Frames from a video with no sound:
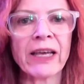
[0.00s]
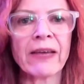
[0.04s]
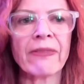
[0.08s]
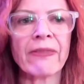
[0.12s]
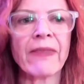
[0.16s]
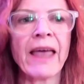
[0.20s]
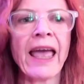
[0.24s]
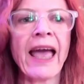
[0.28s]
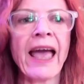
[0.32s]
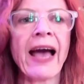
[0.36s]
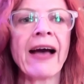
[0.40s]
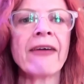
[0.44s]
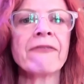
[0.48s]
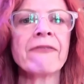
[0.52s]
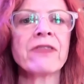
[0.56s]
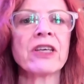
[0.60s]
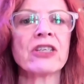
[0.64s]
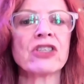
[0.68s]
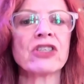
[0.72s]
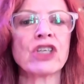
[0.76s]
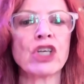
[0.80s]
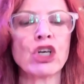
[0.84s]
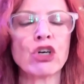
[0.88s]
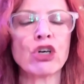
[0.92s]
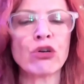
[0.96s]
and they have
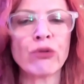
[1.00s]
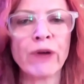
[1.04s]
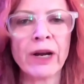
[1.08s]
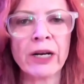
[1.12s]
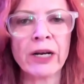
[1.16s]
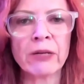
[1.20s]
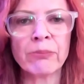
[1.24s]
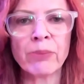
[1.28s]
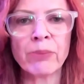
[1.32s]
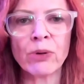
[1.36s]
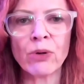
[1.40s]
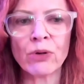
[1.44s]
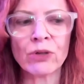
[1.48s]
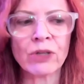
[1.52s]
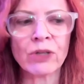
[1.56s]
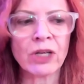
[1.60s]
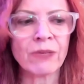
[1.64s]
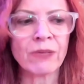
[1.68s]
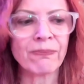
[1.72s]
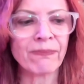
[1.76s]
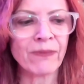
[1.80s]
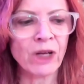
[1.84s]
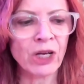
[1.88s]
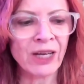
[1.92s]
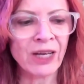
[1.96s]
this incredible
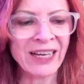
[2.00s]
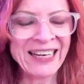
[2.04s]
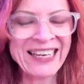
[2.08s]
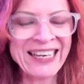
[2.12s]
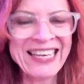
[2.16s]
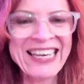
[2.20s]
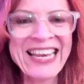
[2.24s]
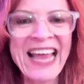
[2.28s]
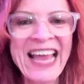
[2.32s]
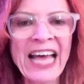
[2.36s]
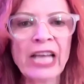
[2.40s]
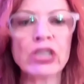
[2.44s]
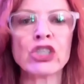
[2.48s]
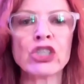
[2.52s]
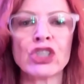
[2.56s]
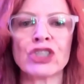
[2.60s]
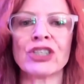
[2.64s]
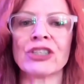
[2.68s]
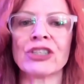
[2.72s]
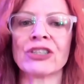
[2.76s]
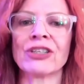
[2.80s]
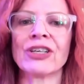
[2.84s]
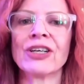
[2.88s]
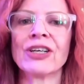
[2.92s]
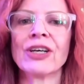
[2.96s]

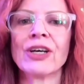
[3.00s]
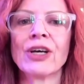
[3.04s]
connection